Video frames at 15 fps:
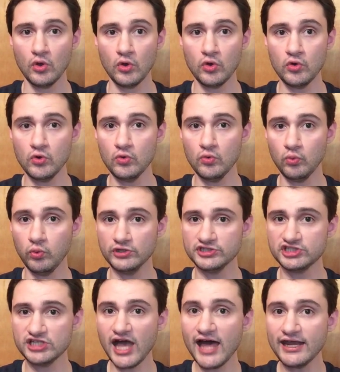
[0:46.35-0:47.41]
who was
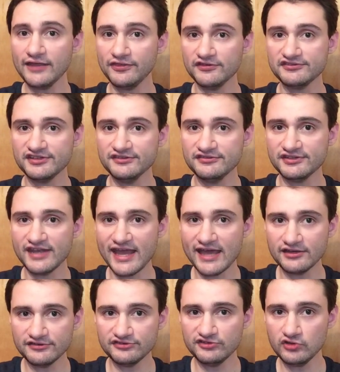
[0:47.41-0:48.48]
shot at the
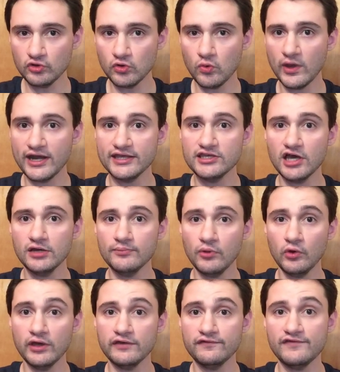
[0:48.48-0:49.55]
Cincinnati Zoo when a young
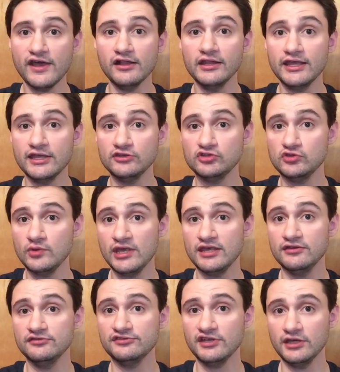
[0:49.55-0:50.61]
boy fell into
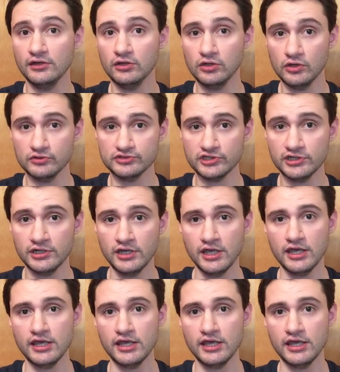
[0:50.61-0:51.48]
his enclosure.